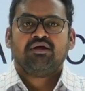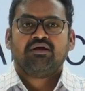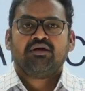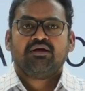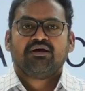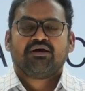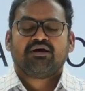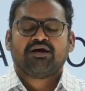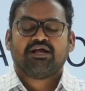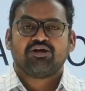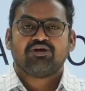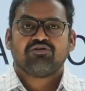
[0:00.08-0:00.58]

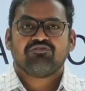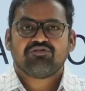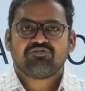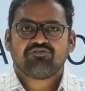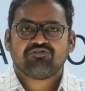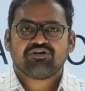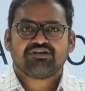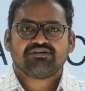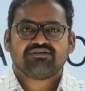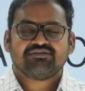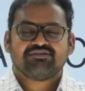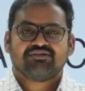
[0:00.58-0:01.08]
Hello
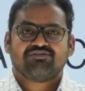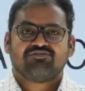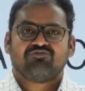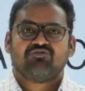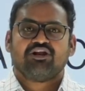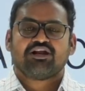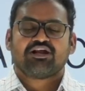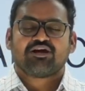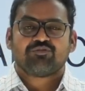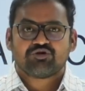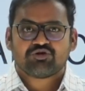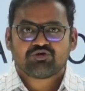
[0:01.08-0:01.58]
everyone,
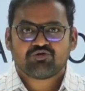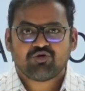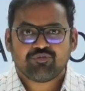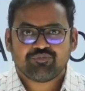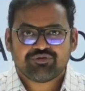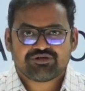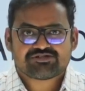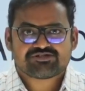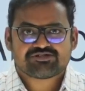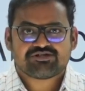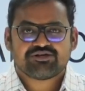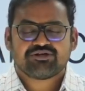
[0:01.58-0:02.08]
welcome to OHM
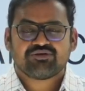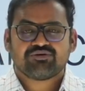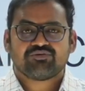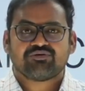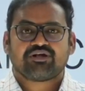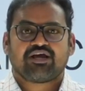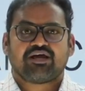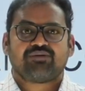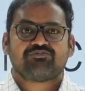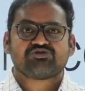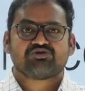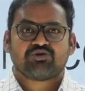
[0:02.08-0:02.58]
Institute.
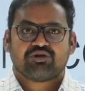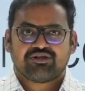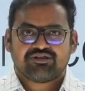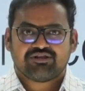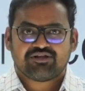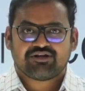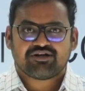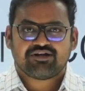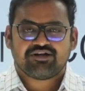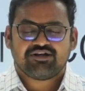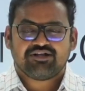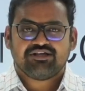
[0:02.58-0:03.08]
I am
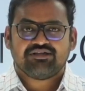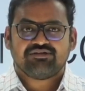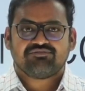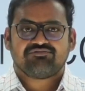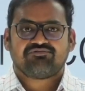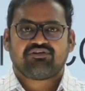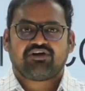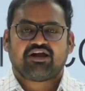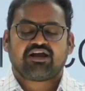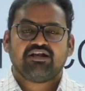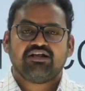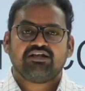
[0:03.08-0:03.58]
Surendra Reddy,
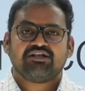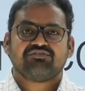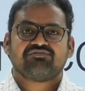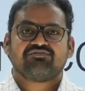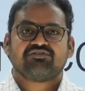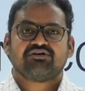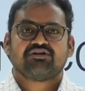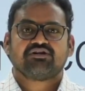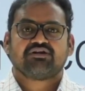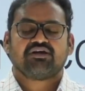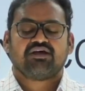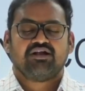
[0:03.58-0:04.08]
faculty
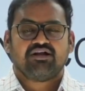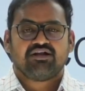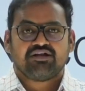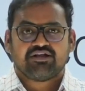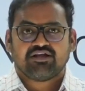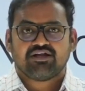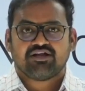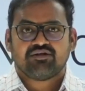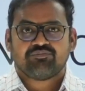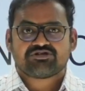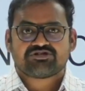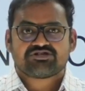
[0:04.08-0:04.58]
for
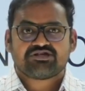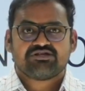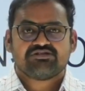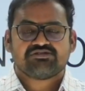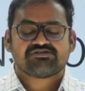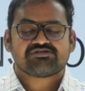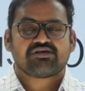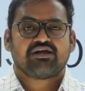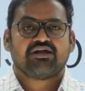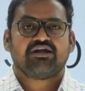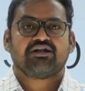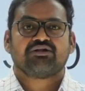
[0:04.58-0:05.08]
electrical
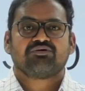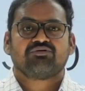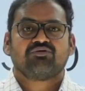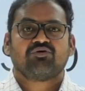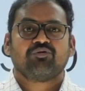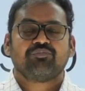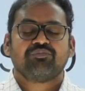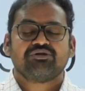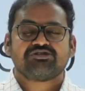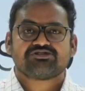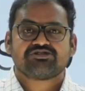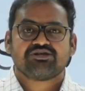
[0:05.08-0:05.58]
machines at
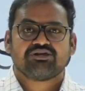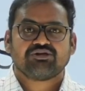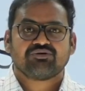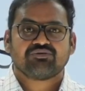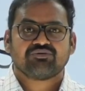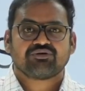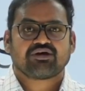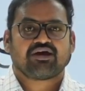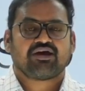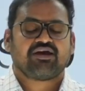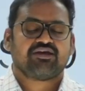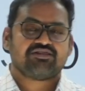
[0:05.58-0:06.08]
OHM Institute,
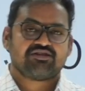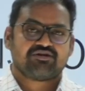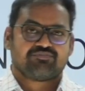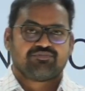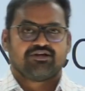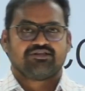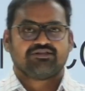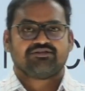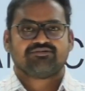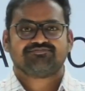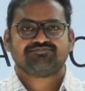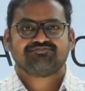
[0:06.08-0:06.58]
Hyderabad.
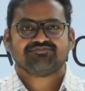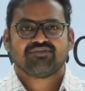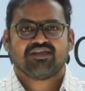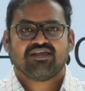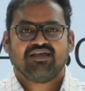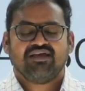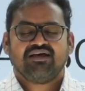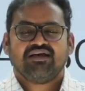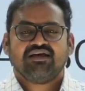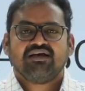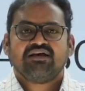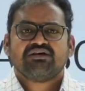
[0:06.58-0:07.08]

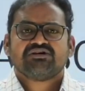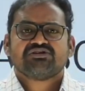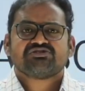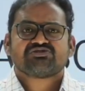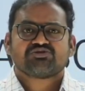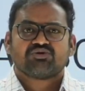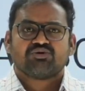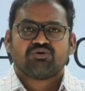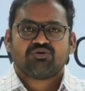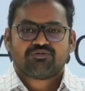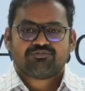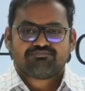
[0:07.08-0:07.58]

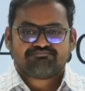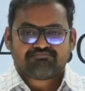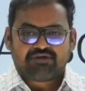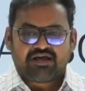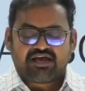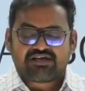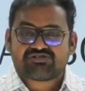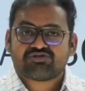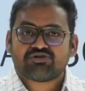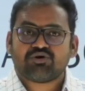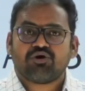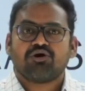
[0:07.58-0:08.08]
So
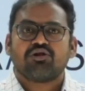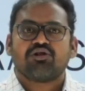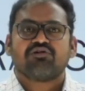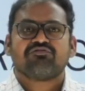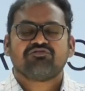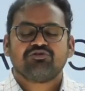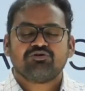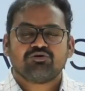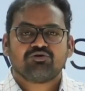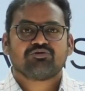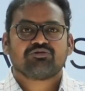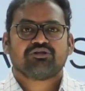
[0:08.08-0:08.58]
as you all of
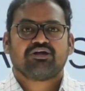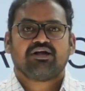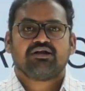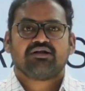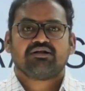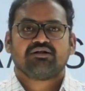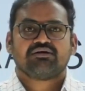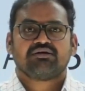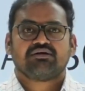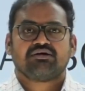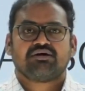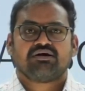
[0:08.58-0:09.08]
you know
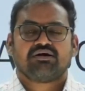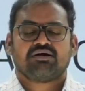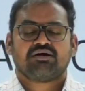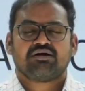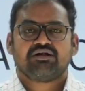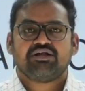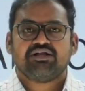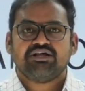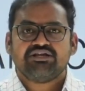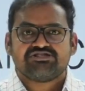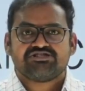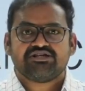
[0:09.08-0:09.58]
that
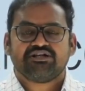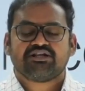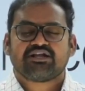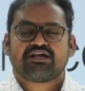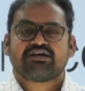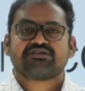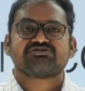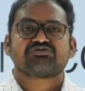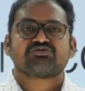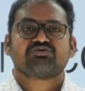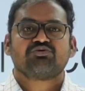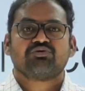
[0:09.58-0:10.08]
TG
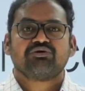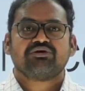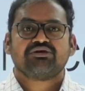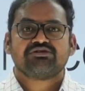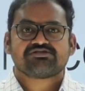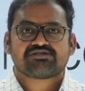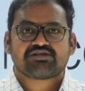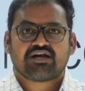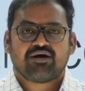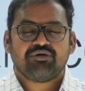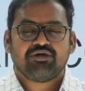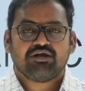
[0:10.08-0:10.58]
Transco is
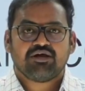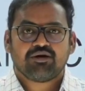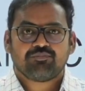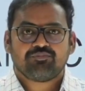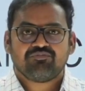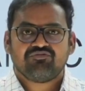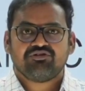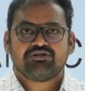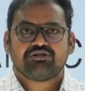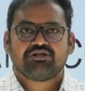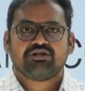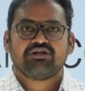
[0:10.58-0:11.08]
coming up
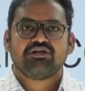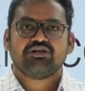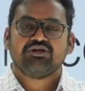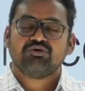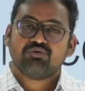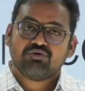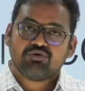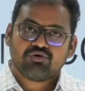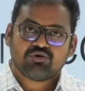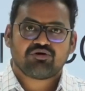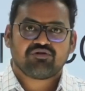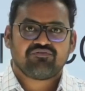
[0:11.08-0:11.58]
with a new
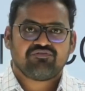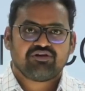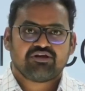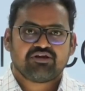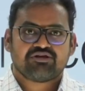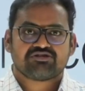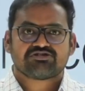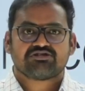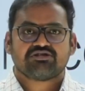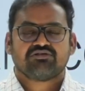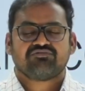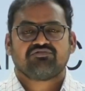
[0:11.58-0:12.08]

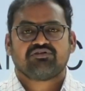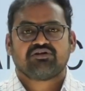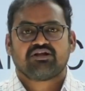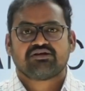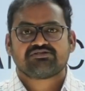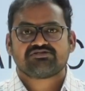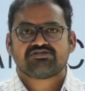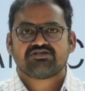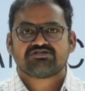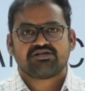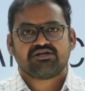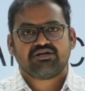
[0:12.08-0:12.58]
notification for
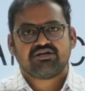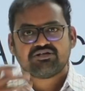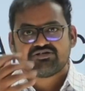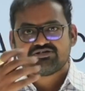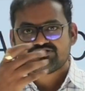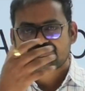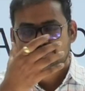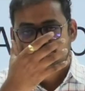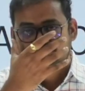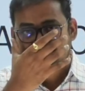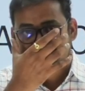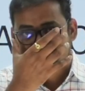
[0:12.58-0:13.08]
assistant
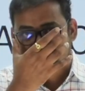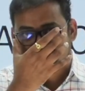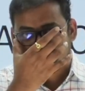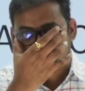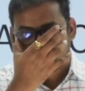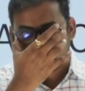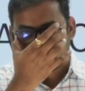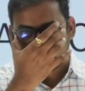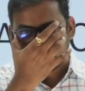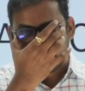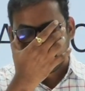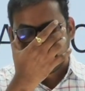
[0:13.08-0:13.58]
engineers
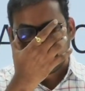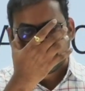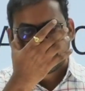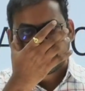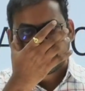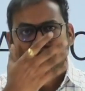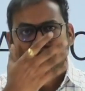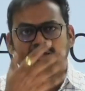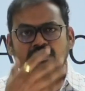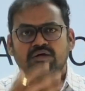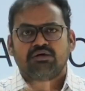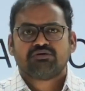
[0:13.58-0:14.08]
recruitment.
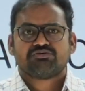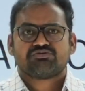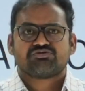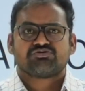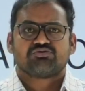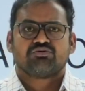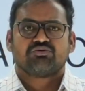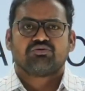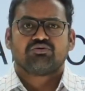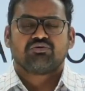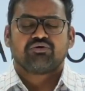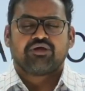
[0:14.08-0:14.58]

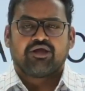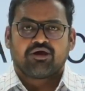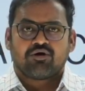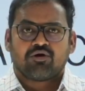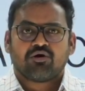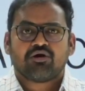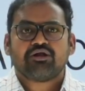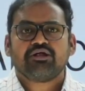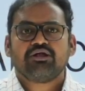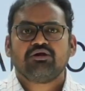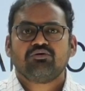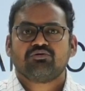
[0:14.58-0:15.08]
So
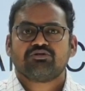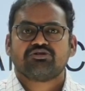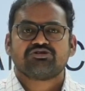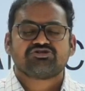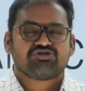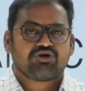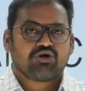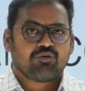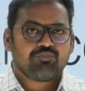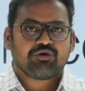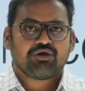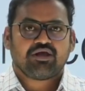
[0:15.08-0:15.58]
according to the
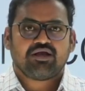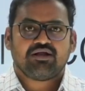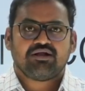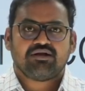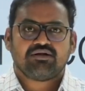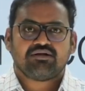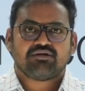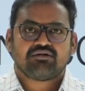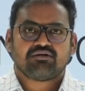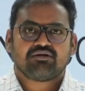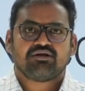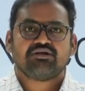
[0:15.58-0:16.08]
job
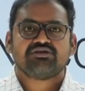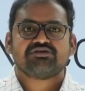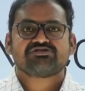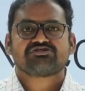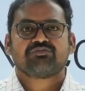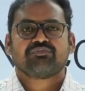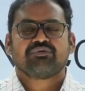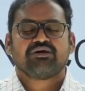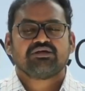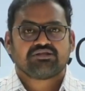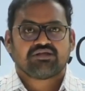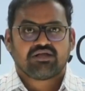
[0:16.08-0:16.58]
calendar released
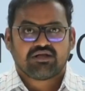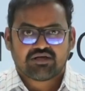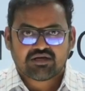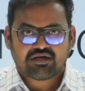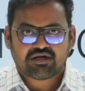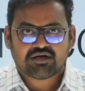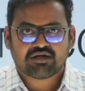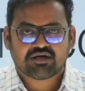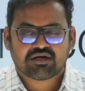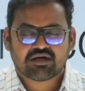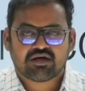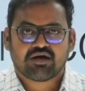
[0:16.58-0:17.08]
by
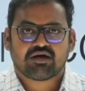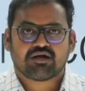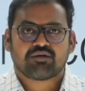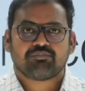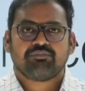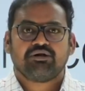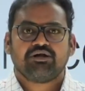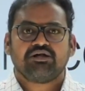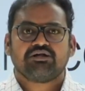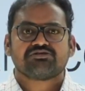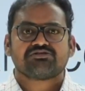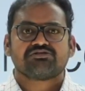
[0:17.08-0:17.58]
Telangana
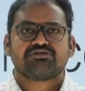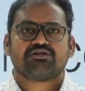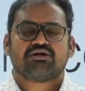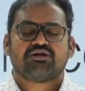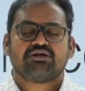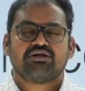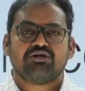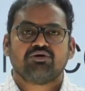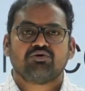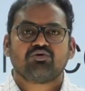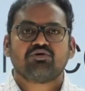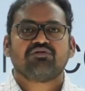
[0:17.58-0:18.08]
government, the
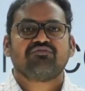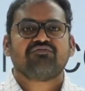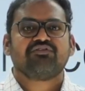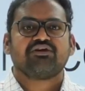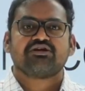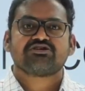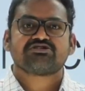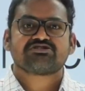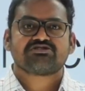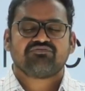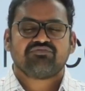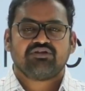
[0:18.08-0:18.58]

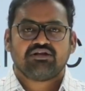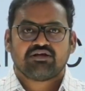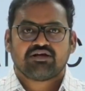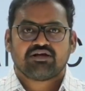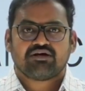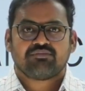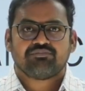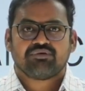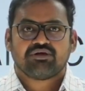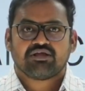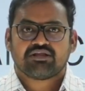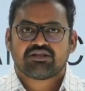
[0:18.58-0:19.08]
notification will
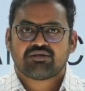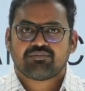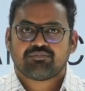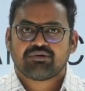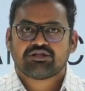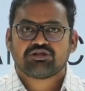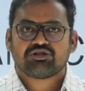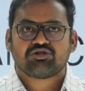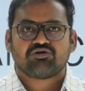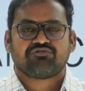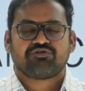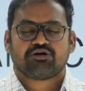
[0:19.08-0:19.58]
come in the
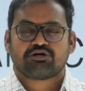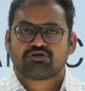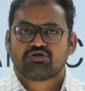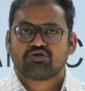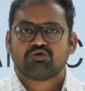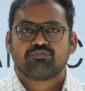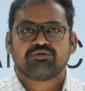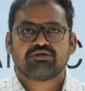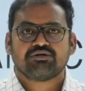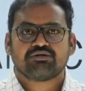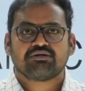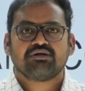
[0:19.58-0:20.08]
month of
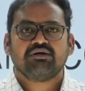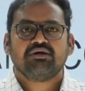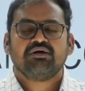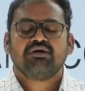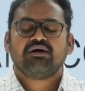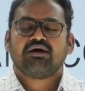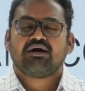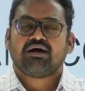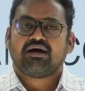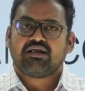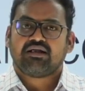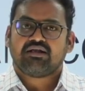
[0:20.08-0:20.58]
October
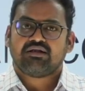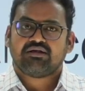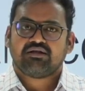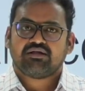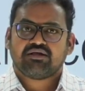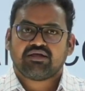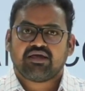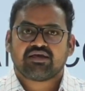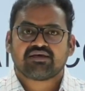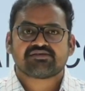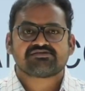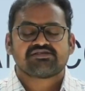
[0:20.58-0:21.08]
and
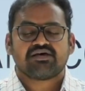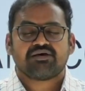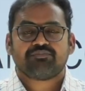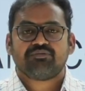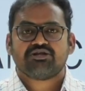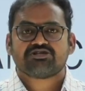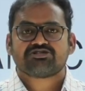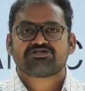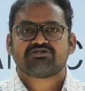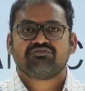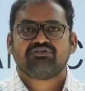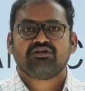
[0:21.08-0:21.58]

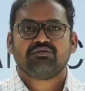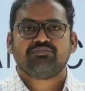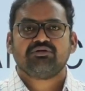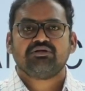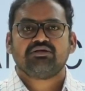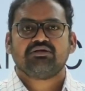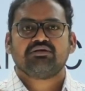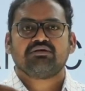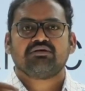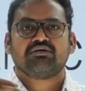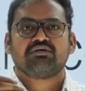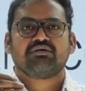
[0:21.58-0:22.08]
examination will
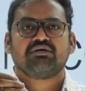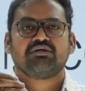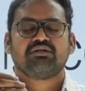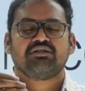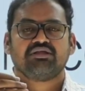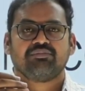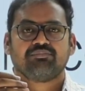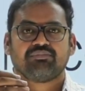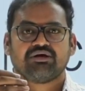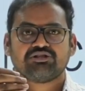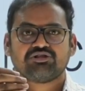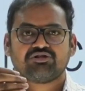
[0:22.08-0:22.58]
be in the
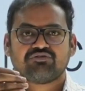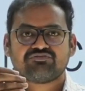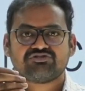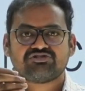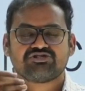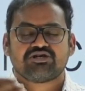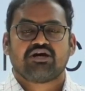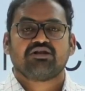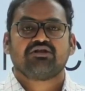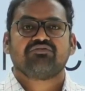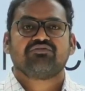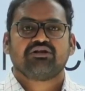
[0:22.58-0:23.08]
month of
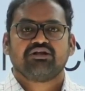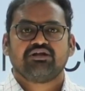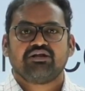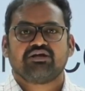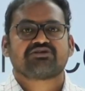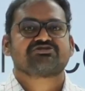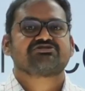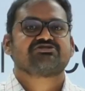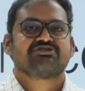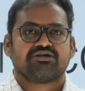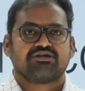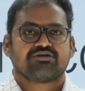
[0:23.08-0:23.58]
January
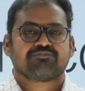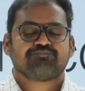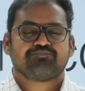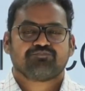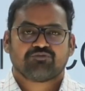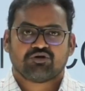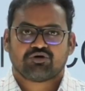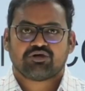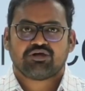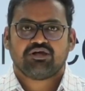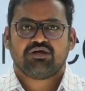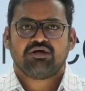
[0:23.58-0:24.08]
next year.
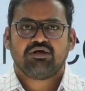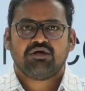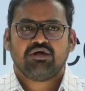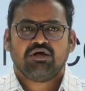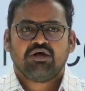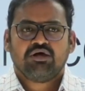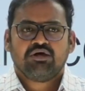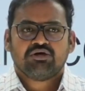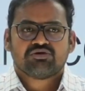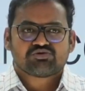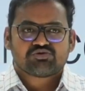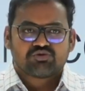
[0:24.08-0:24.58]
Okay.
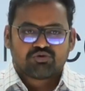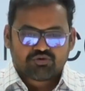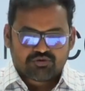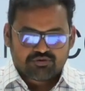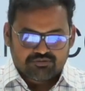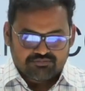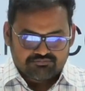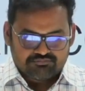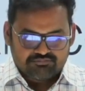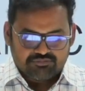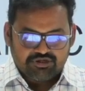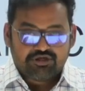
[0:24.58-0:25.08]

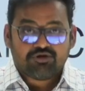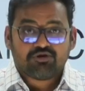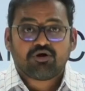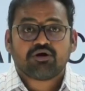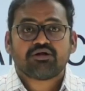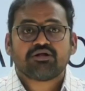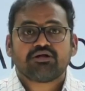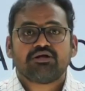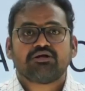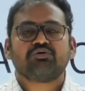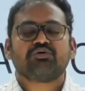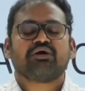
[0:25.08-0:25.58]
So in
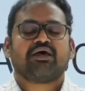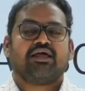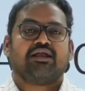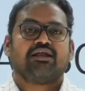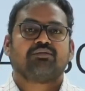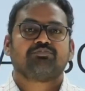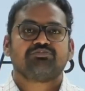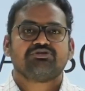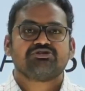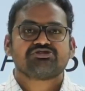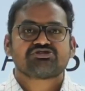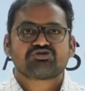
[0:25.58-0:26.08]
order to
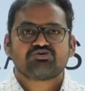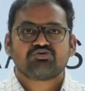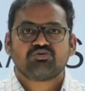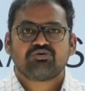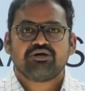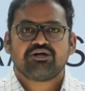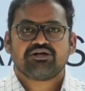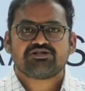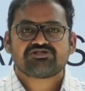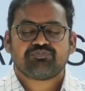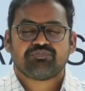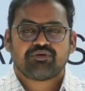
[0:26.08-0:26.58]
help the
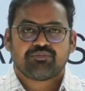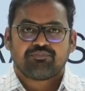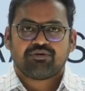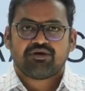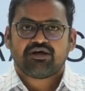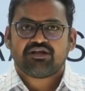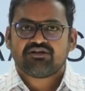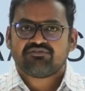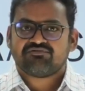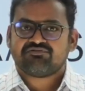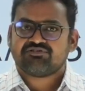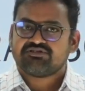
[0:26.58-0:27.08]
students
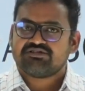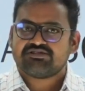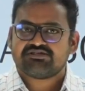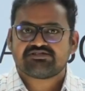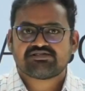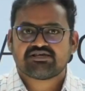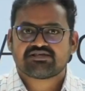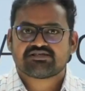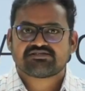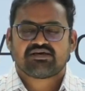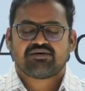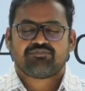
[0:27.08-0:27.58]
preparing for this
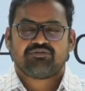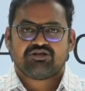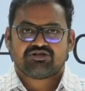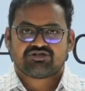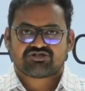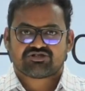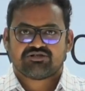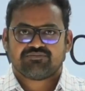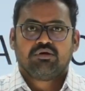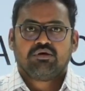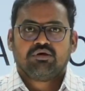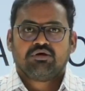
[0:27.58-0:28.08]

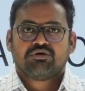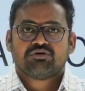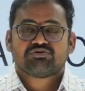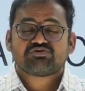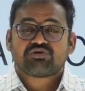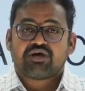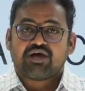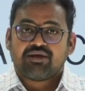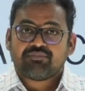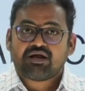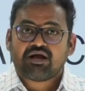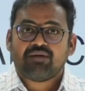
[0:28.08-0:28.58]
examination, so
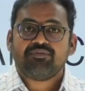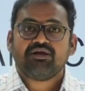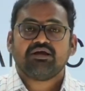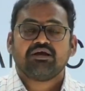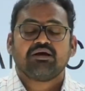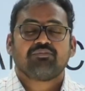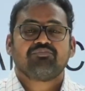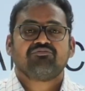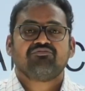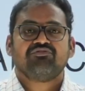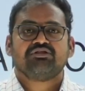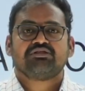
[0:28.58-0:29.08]
I am coming
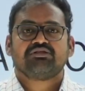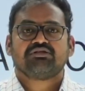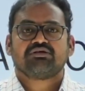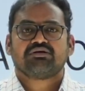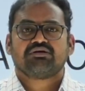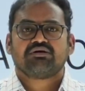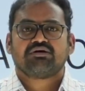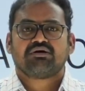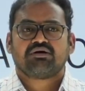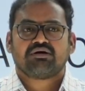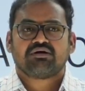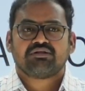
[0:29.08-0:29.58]
up with
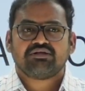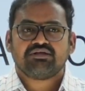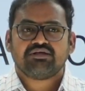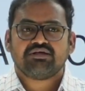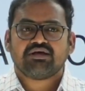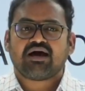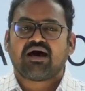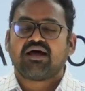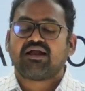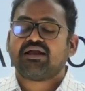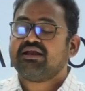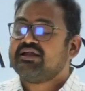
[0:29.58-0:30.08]
the
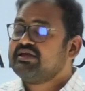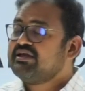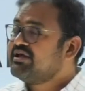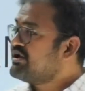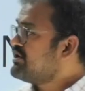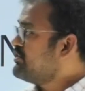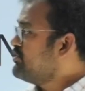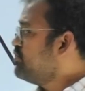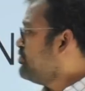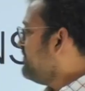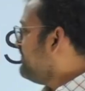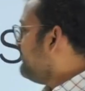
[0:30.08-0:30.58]
earlier
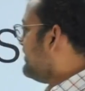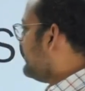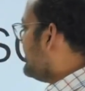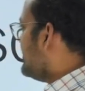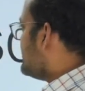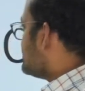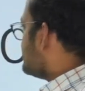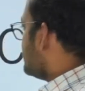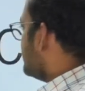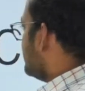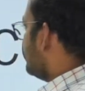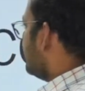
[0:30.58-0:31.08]

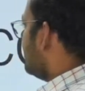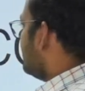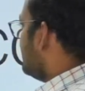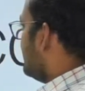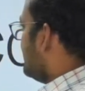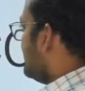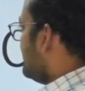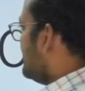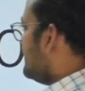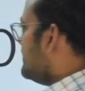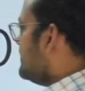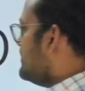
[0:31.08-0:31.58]
notification
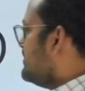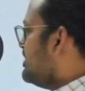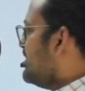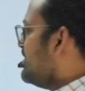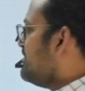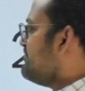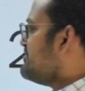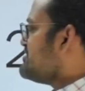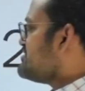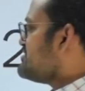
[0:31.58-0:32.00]
that was